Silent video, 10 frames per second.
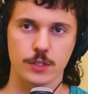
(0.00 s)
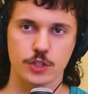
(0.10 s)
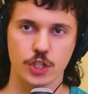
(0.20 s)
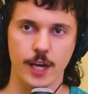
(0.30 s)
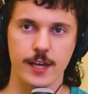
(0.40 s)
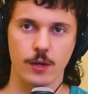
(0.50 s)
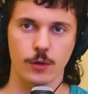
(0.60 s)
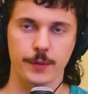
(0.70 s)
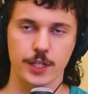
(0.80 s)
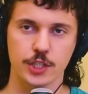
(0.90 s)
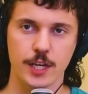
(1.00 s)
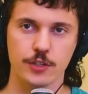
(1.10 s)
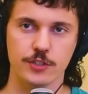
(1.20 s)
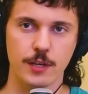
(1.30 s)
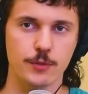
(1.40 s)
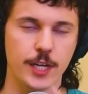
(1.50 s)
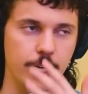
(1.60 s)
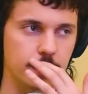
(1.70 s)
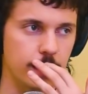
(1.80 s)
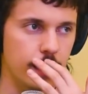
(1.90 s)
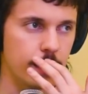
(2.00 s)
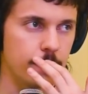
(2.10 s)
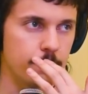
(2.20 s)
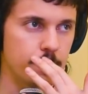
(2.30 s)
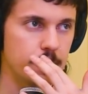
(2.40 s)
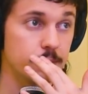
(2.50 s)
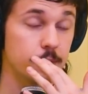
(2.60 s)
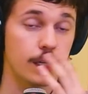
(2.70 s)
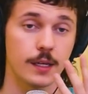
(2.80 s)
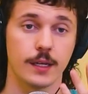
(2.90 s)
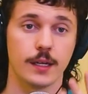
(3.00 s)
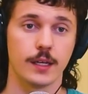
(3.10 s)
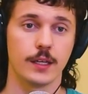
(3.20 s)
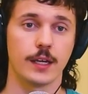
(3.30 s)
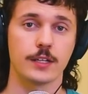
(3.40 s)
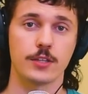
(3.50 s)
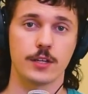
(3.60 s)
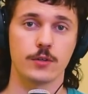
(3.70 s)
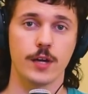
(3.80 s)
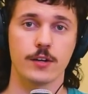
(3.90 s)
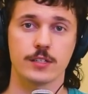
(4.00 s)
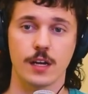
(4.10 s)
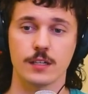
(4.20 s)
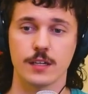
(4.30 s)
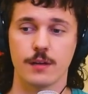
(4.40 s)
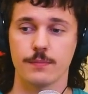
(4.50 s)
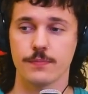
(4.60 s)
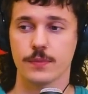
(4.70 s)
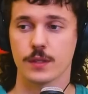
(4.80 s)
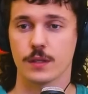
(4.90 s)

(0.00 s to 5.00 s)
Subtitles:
going to change the subject. You guys see the new Harry Styles album?